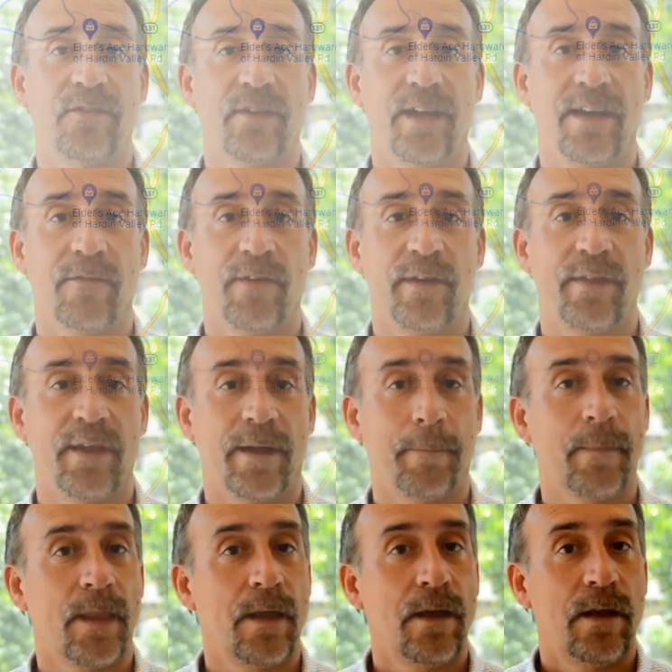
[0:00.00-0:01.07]
to everything.
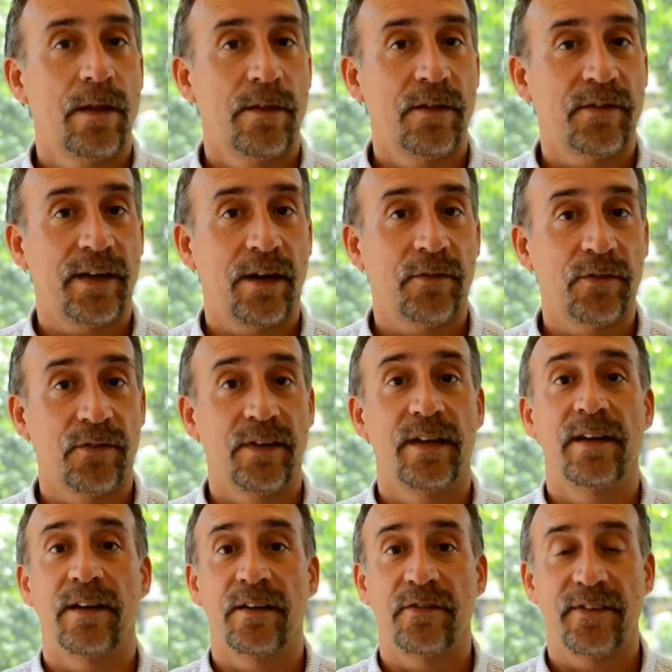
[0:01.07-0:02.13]
This house is
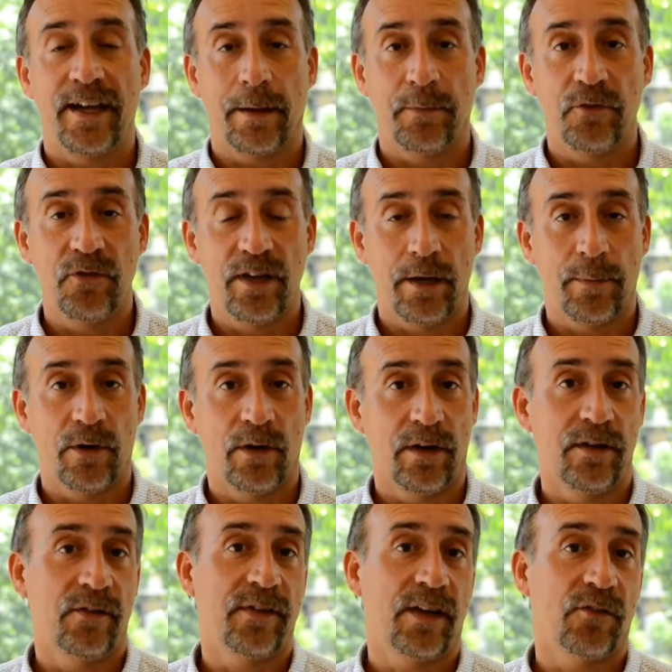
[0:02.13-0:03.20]
in an established
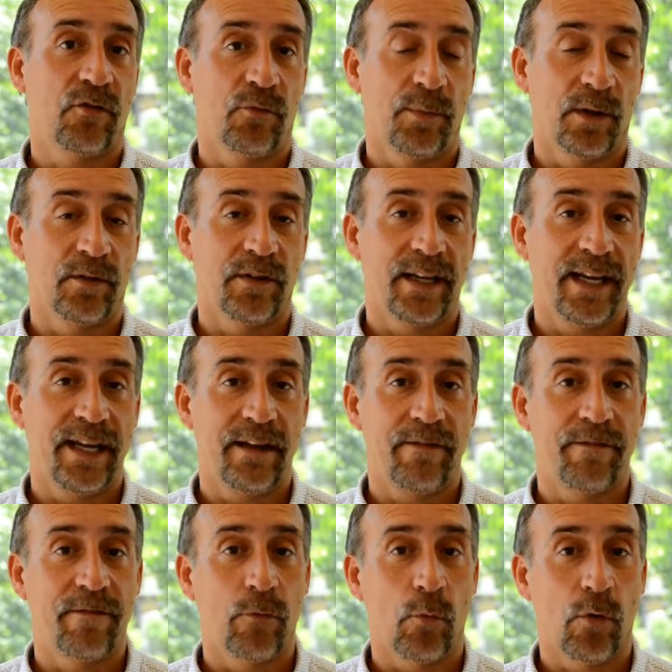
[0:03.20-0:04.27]
neighborhood. This house was built in
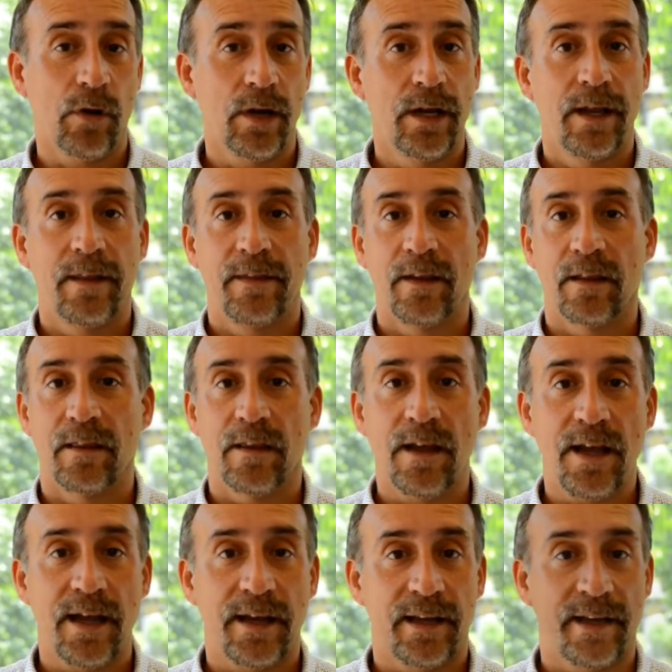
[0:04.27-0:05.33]
84. The
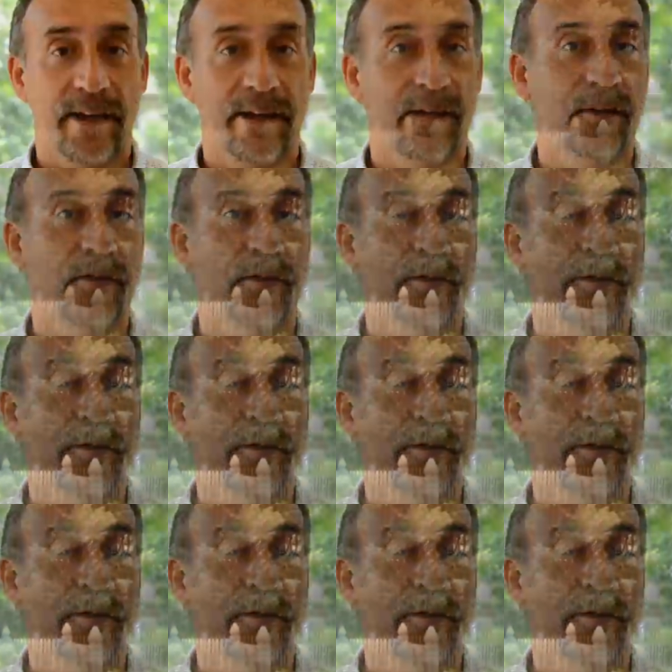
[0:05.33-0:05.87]
lot is